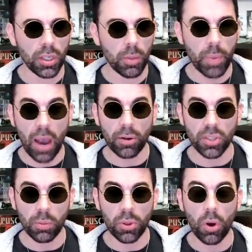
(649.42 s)
empowers
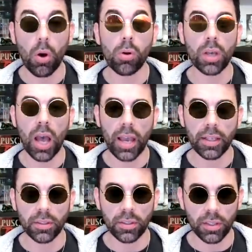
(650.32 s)
him with all
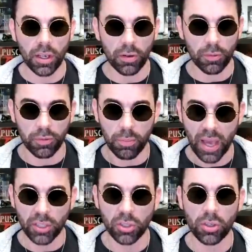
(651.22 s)
kinds of
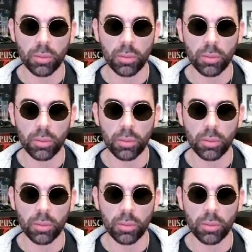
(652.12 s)
magical